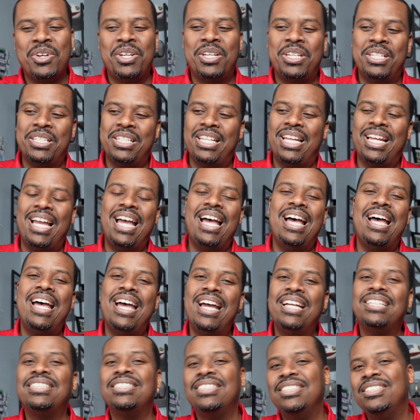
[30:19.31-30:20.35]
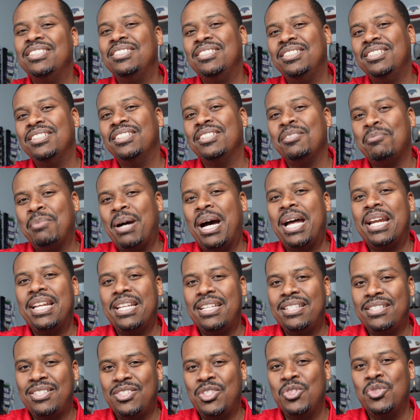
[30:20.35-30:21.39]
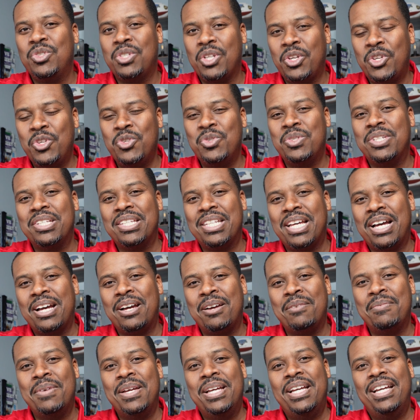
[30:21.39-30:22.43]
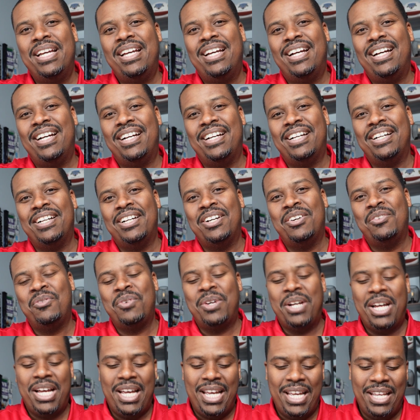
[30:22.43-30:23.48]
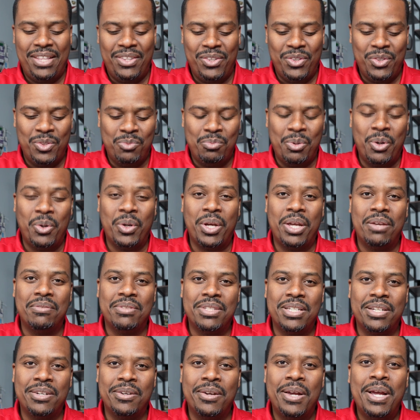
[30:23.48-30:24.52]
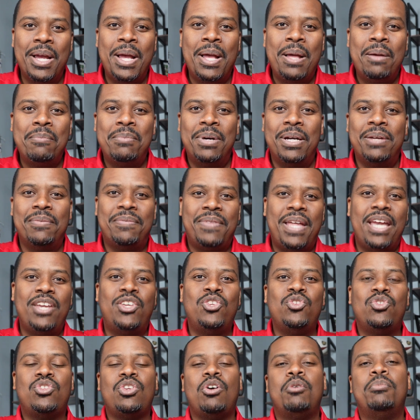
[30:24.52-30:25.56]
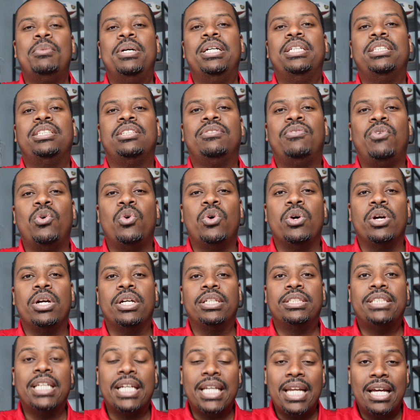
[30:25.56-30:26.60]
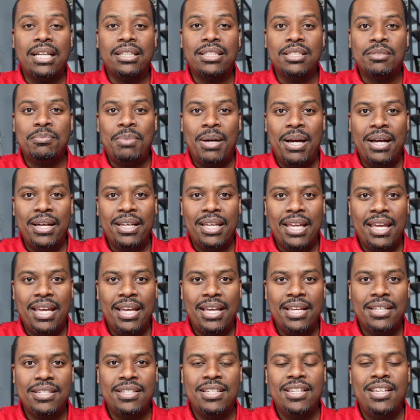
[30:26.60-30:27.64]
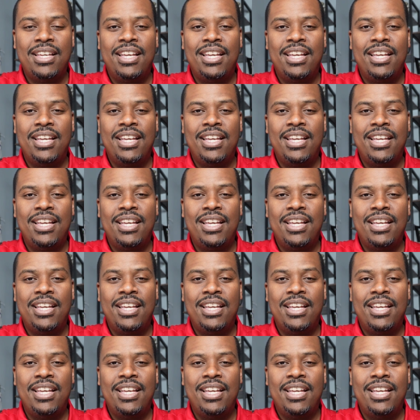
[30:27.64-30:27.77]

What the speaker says: And it's like, actually, your body's used to Houston time. When I had those bowl games there. But thank you so much for checking out this podcast.